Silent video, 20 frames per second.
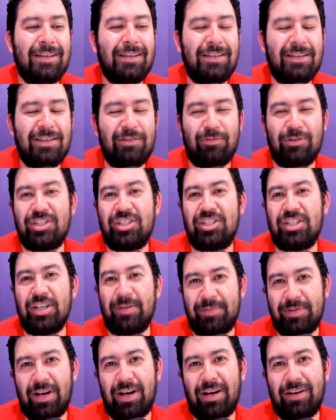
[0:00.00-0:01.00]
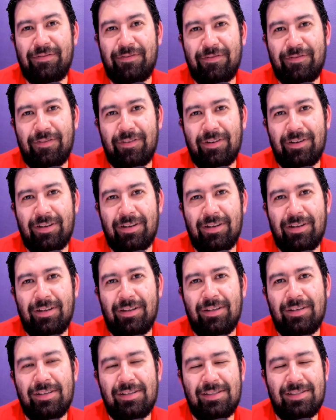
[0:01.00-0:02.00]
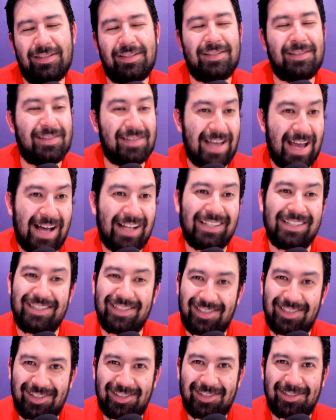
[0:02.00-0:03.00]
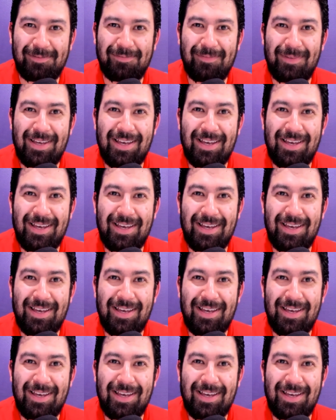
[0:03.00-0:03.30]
He was shipped off to Dallas,